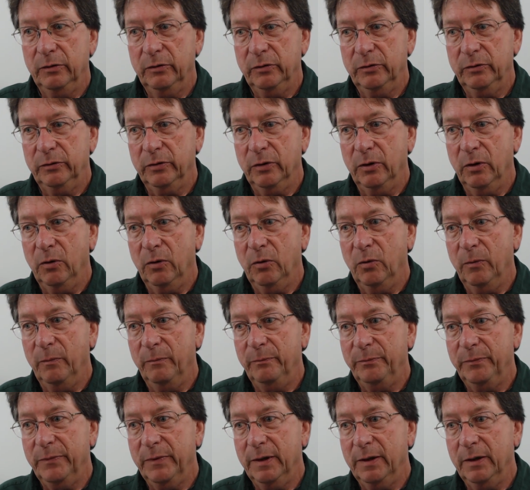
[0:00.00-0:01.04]
So,
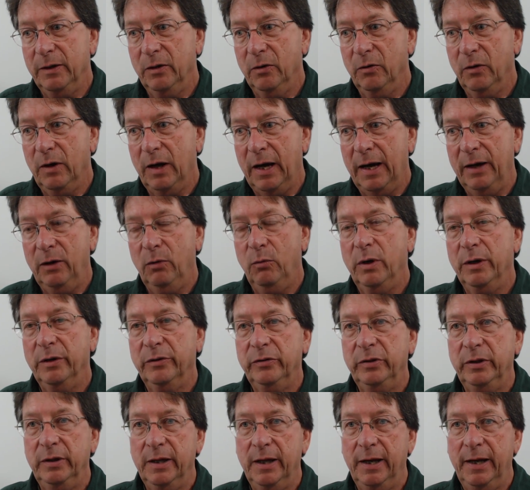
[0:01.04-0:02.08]
I don't want to
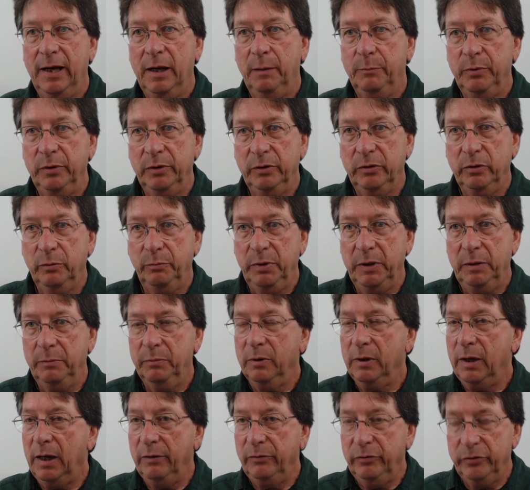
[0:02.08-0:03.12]
see that happen to
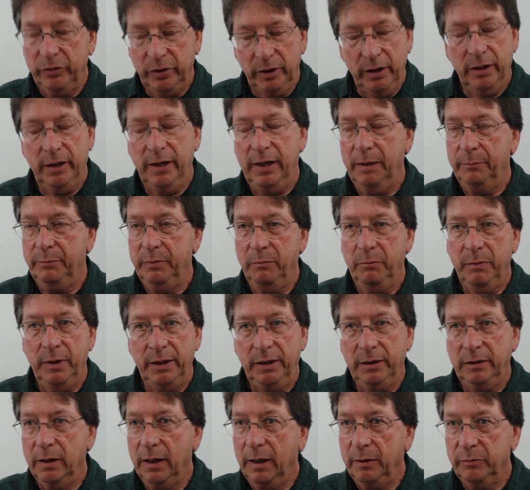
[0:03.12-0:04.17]
people. I've seen it happen
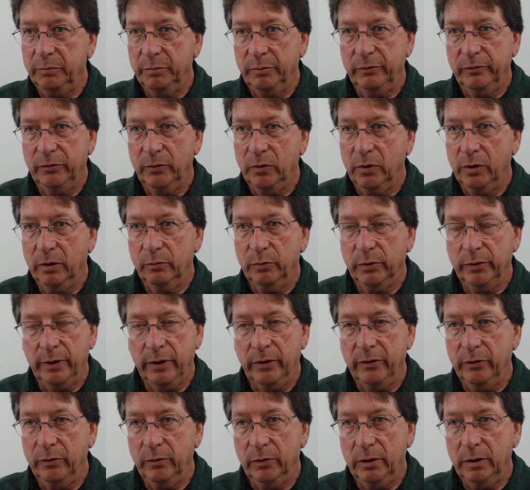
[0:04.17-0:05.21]
many times before with
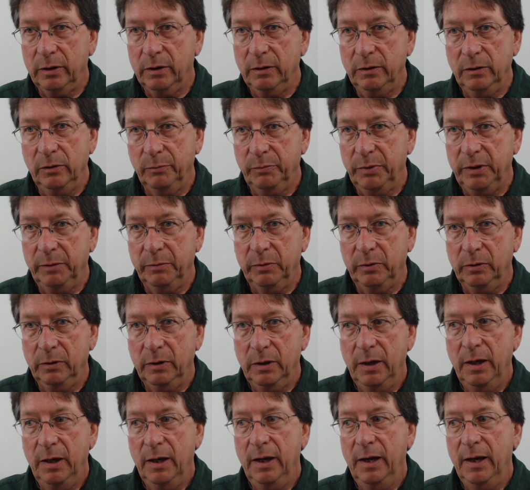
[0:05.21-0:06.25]
other, people,
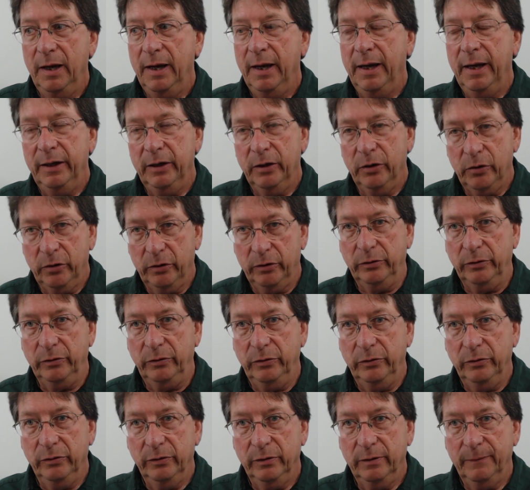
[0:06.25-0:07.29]
and it
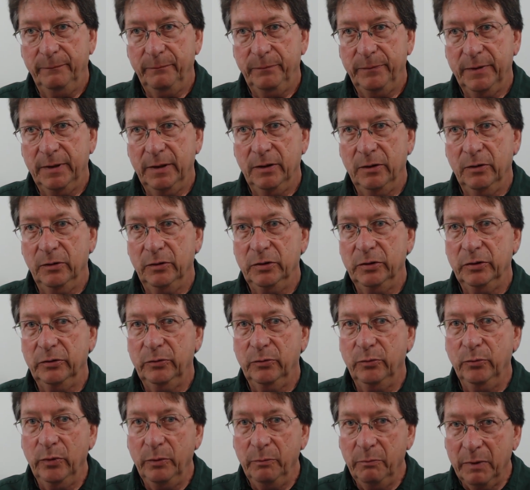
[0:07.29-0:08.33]
hurts. And just
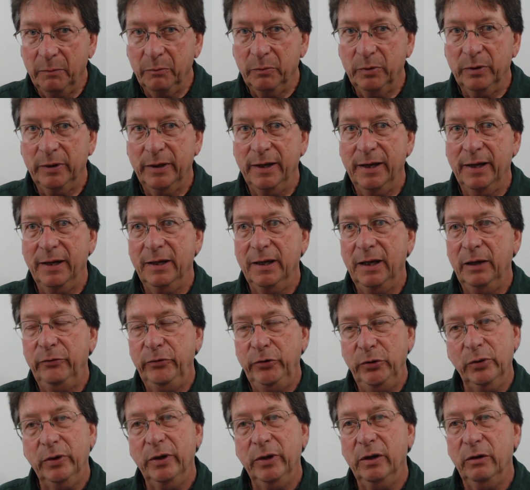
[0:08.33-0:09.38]
remember that if
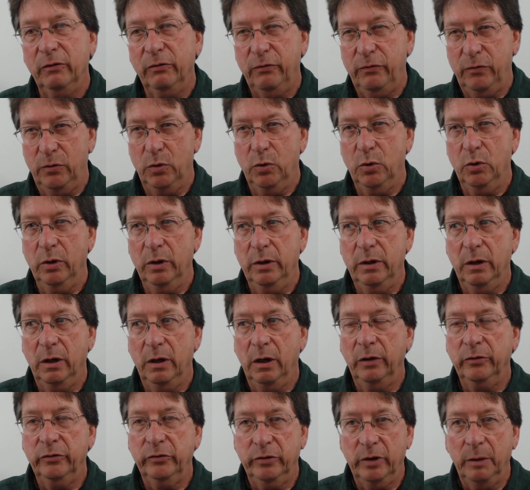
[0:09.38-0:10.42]
you can afford
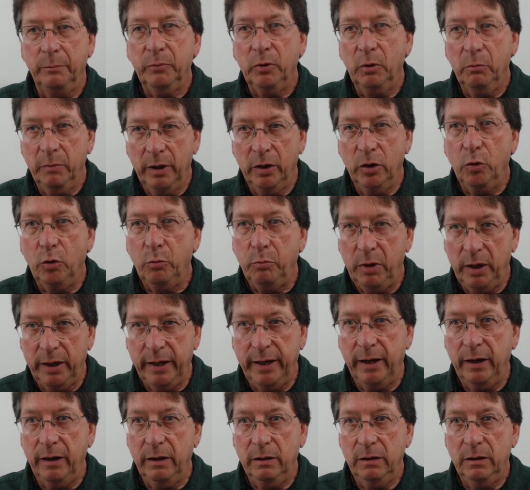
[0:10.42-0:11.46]
a supplemental
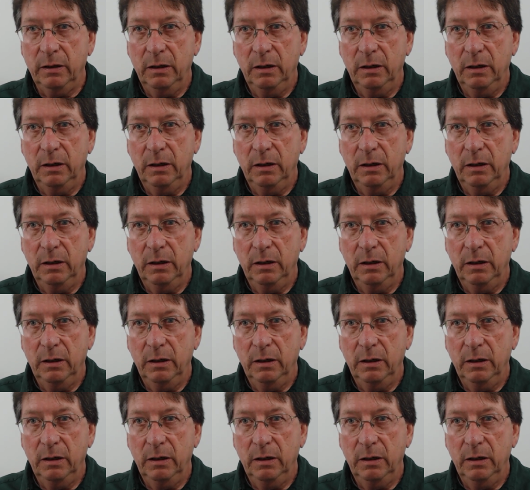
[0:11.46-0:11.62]
plan,